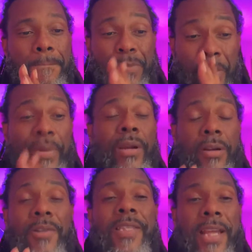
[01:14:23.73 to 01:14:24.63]
The
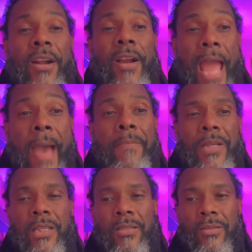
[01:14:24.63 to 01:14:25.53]
miracles that are
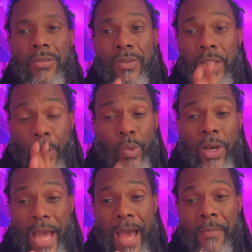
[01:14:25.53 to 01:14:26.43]
happening, that will
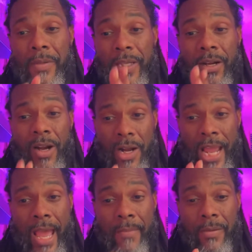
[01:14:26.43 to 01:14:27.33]
happen, that are going to
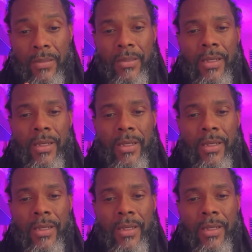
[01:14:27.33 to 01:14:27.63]
happen.